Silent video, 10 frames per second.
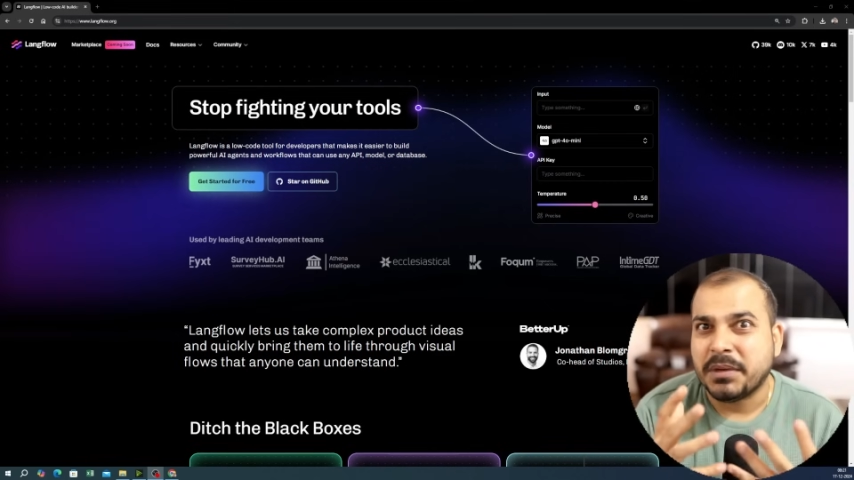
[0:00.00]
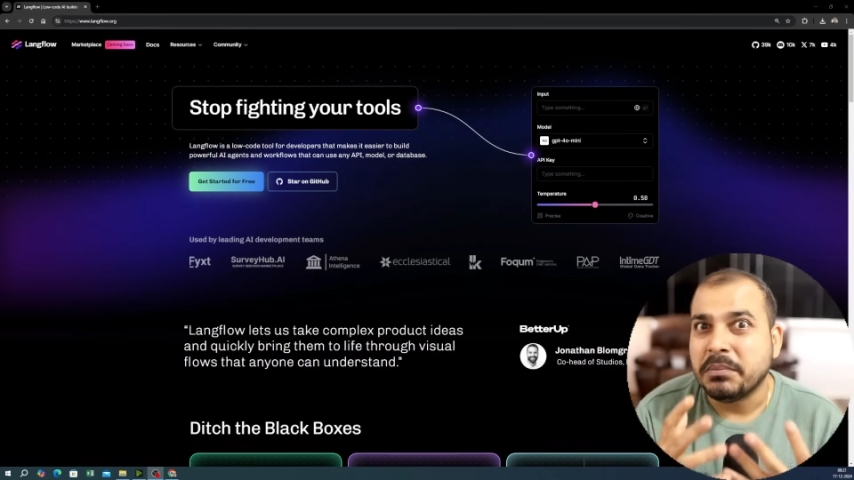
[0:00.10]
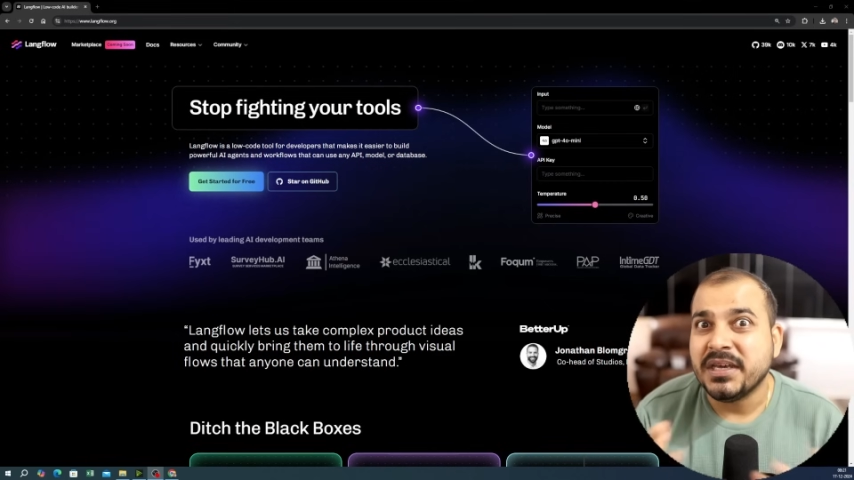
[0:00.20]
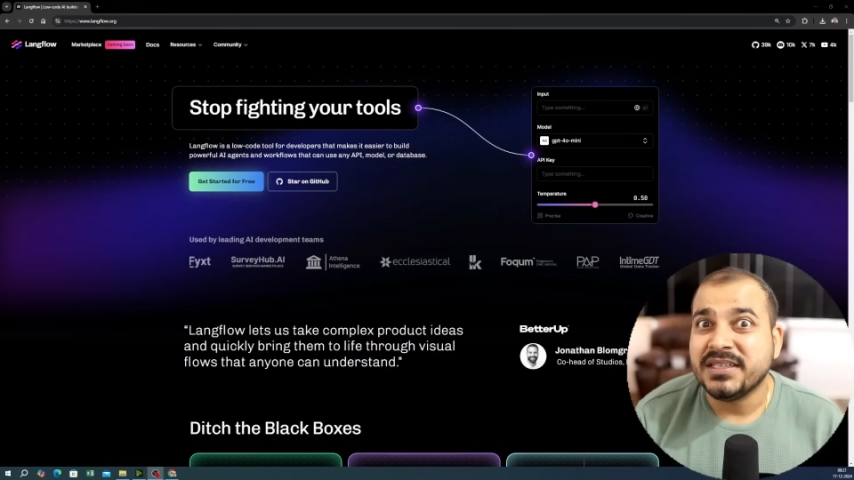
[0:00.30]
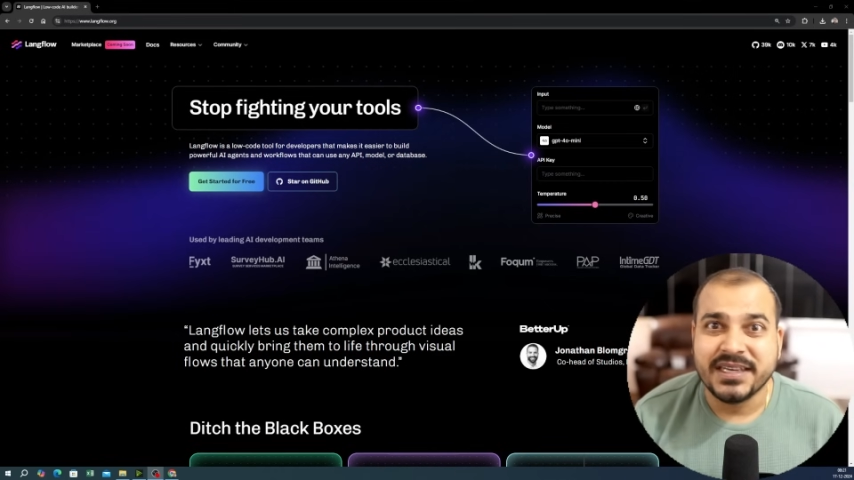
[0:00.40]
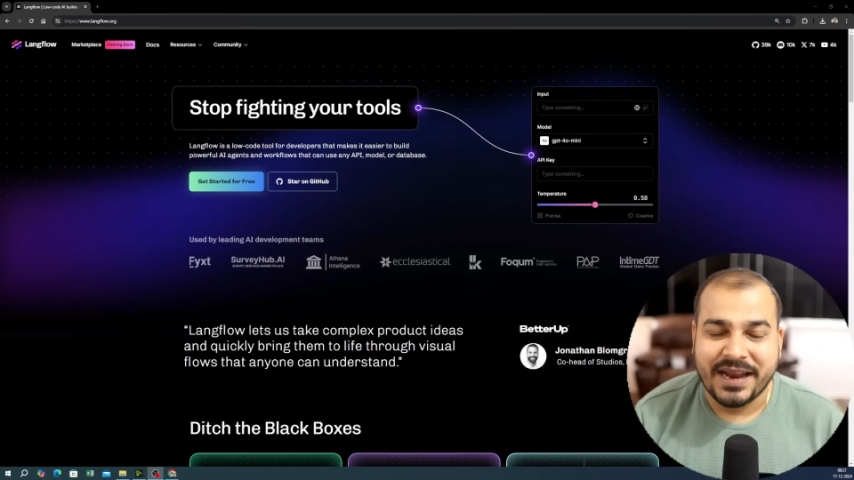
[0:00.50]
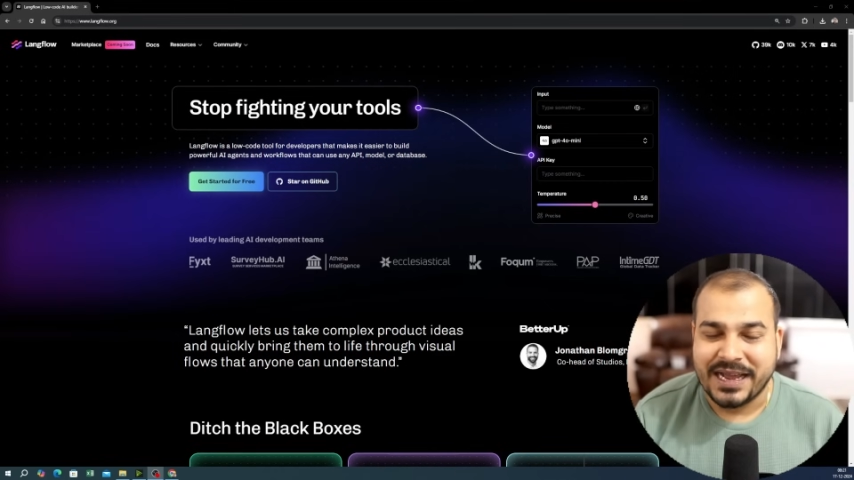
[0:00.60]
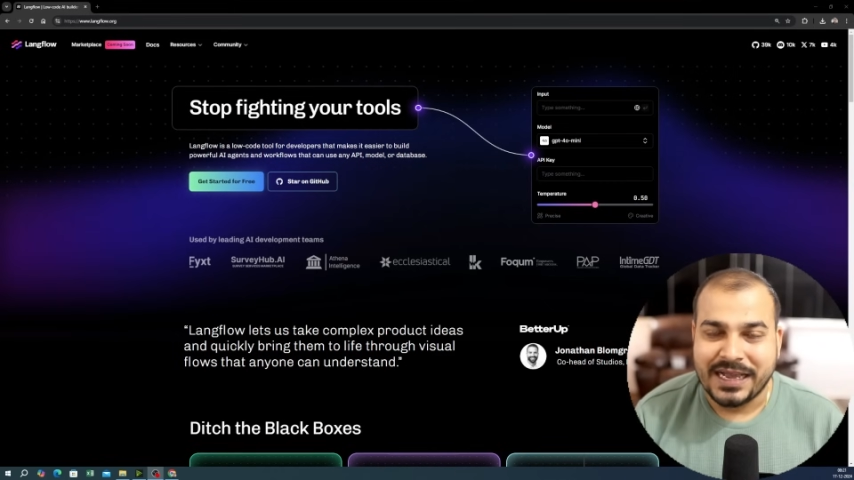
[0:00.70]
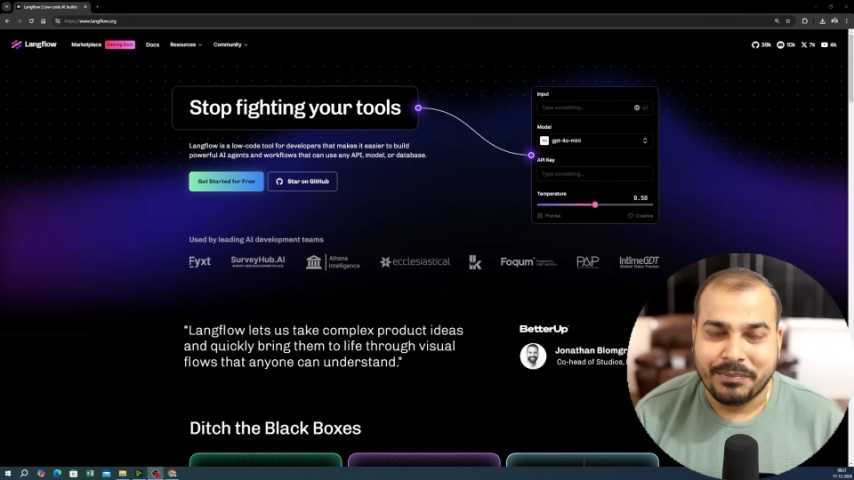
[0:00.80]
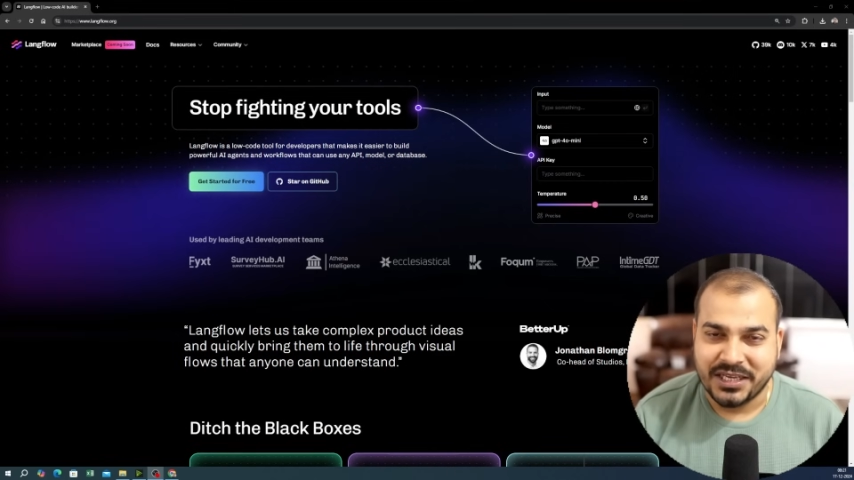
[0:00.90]
amazing
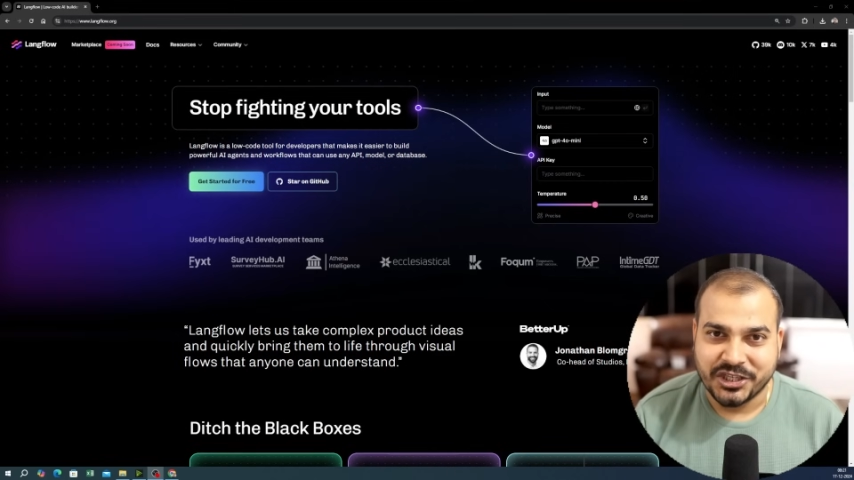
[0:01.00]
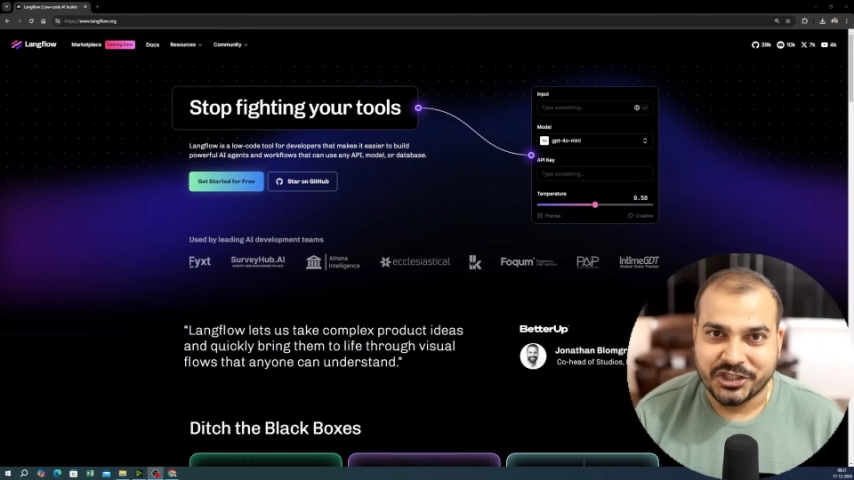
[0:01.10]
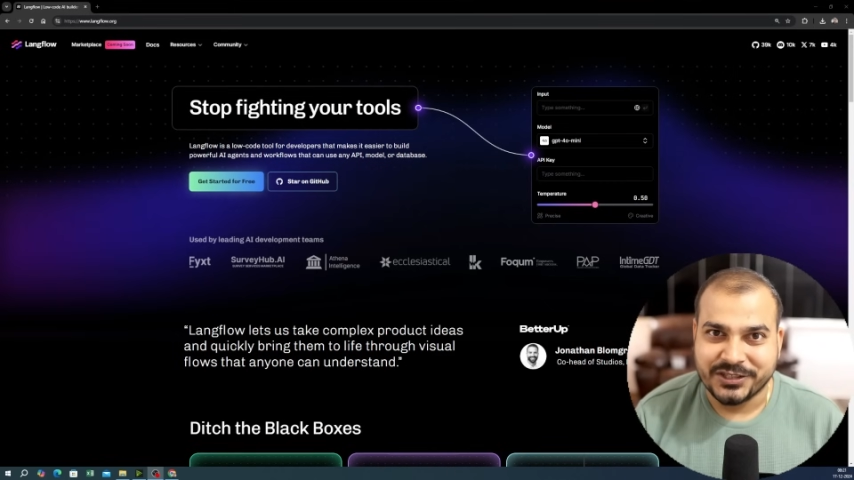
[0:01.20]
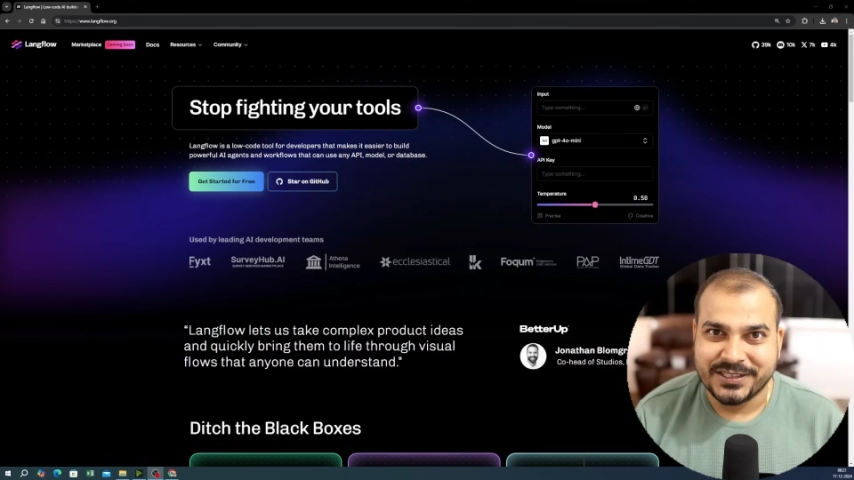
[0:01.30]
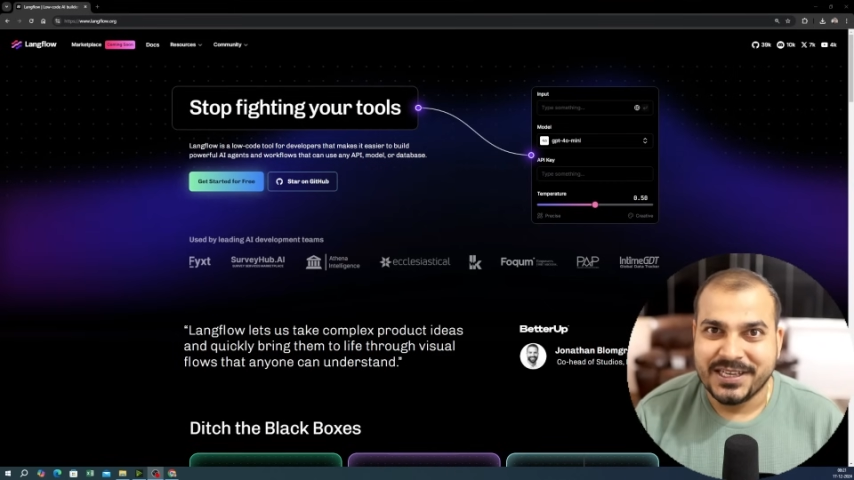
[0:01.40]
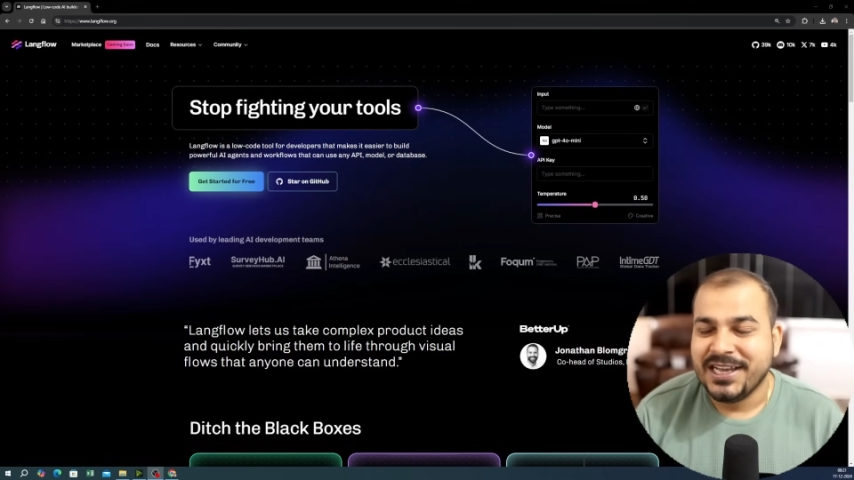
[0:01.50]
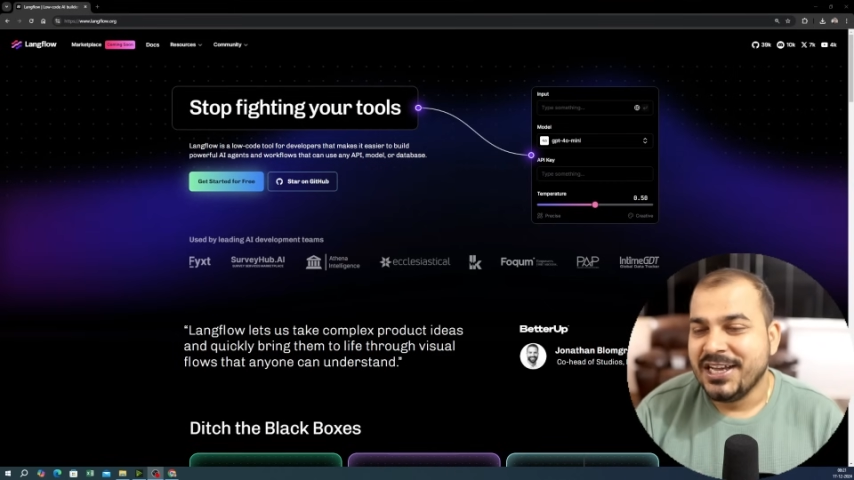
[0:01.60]
RAG applications.